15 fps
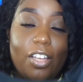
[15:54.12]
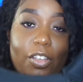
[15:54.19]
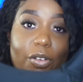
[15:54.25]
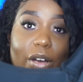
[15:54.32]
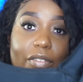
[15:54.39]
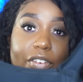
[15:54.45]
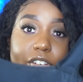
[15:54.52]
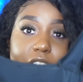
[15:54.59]
You
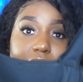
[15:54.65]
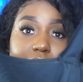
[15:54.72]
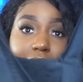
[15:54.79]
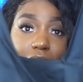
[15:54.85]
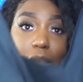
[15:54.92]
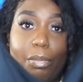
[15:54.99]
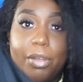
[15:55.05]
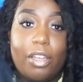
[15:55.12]
have your
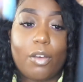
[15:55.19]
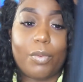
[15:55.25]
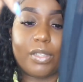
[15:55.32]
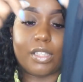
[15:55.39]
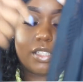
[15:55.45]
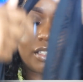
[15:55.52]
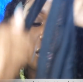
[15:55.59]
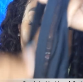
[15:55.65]
sex appeal with
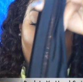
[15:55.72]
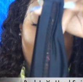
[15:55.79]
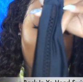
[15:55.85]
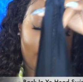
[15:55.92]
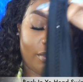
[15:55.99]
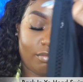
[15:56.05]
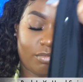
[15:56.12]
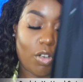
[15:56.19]
this,
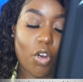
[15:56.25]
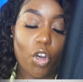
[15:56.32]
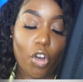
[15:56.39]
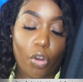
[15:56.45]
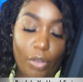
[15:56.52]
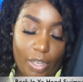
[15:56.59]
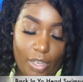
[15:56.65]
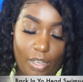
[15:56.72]
okay,
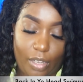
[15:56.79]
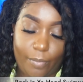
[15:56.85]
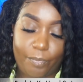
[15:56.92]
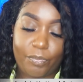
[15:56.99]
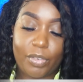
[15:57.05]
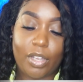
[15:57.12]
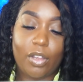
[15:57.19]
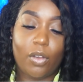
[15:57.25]

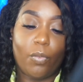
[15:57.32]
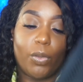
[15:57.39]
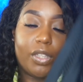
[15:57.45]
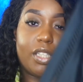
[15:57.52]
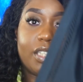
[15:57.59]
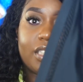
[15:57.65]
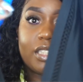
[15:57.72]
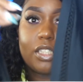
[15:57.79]
with
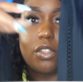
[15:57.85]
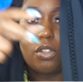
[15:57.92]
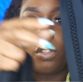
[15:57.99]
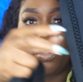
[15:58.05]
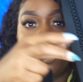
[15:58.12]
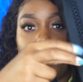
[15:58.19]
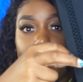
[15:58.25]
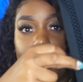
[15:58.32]
this
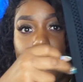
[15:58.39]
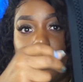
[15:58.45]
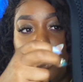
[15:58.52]
little